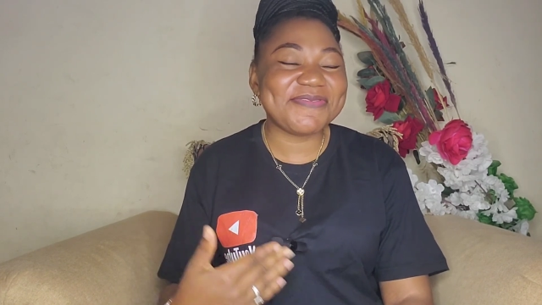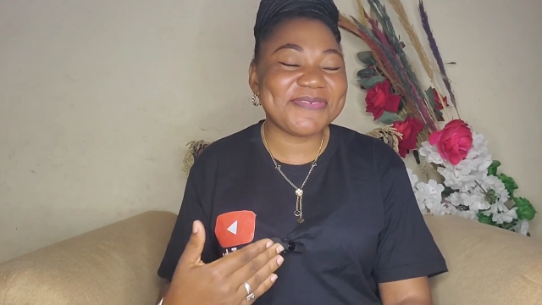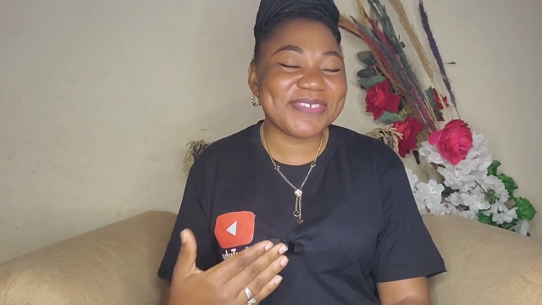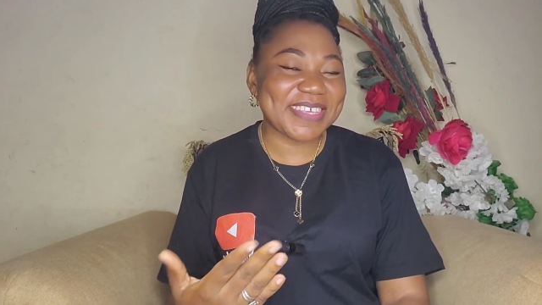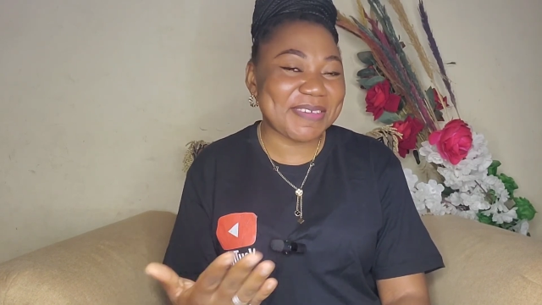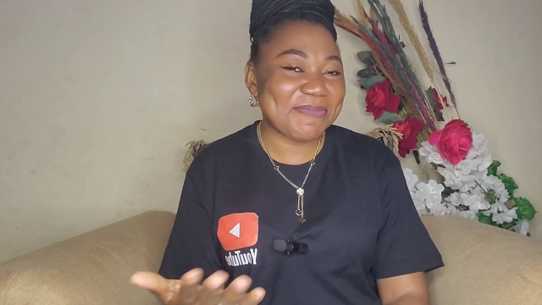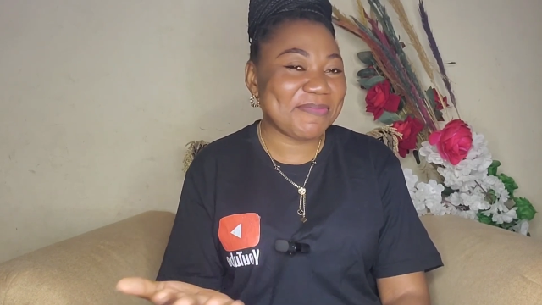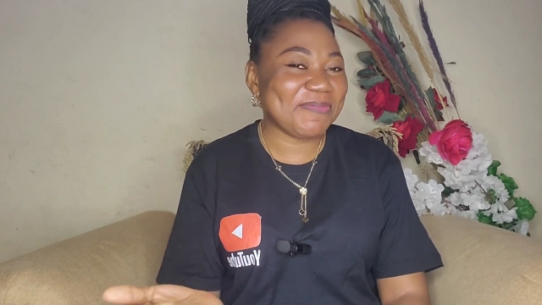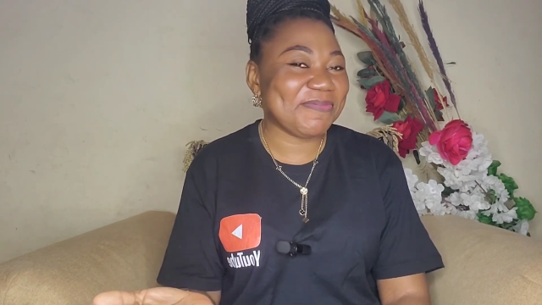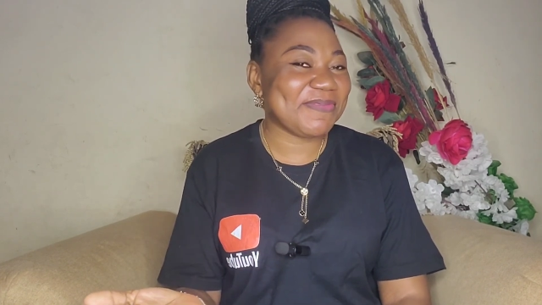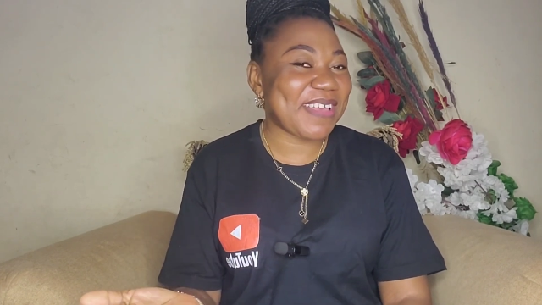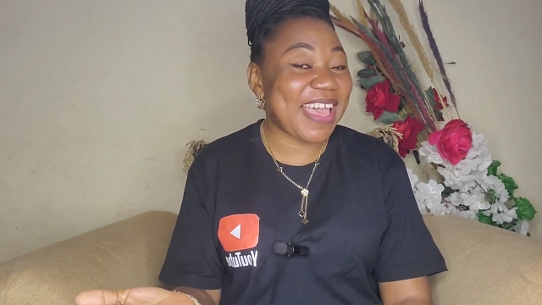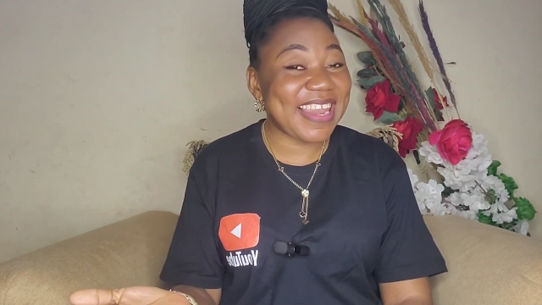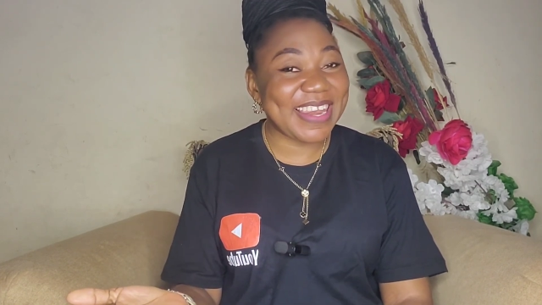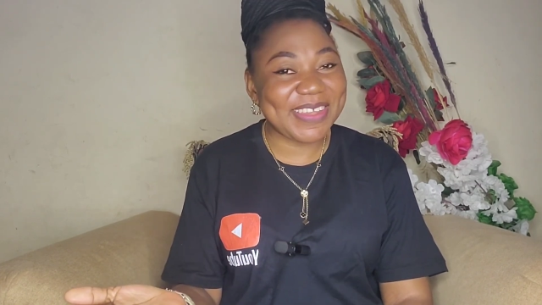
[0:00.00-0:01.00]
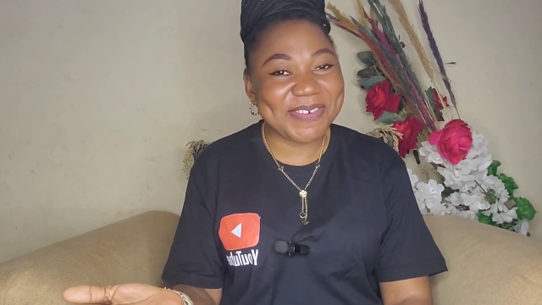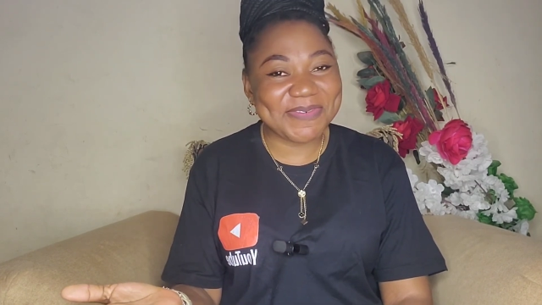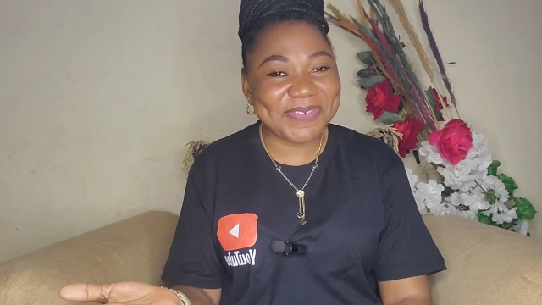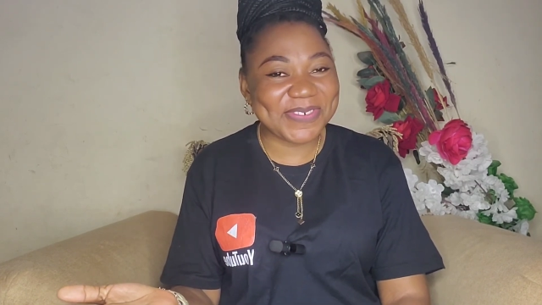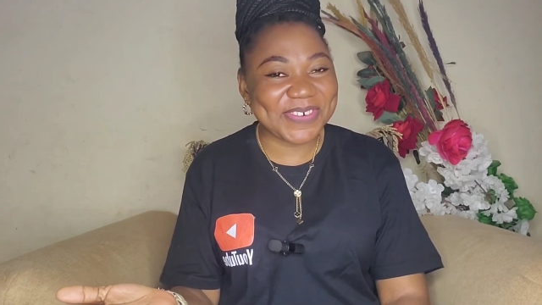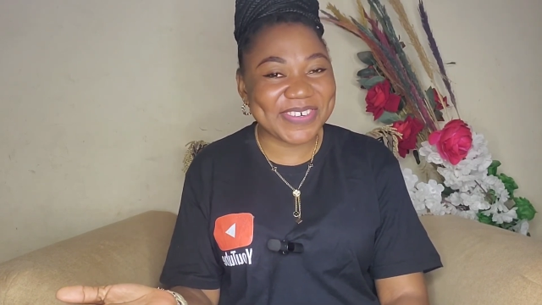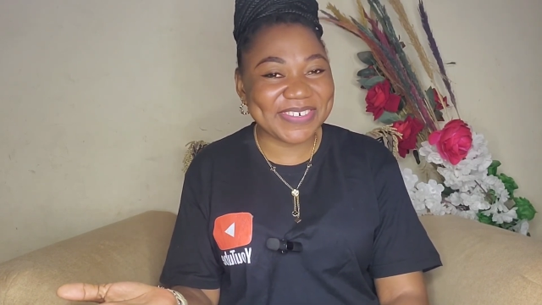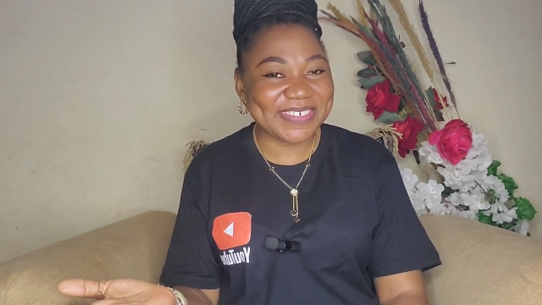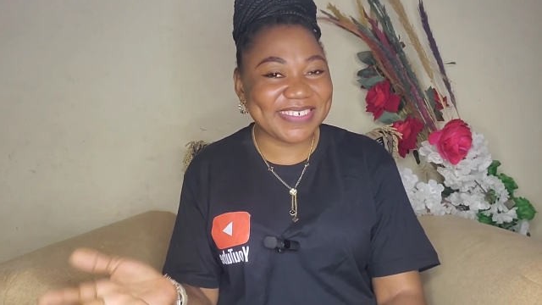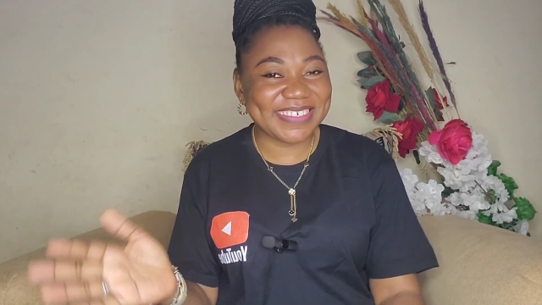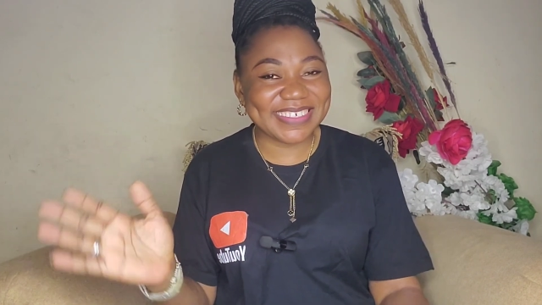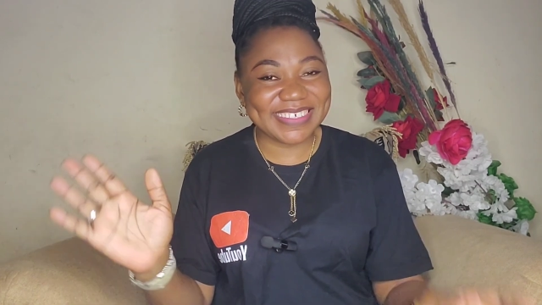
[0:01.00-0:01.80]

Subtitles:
vous aime. I love you all.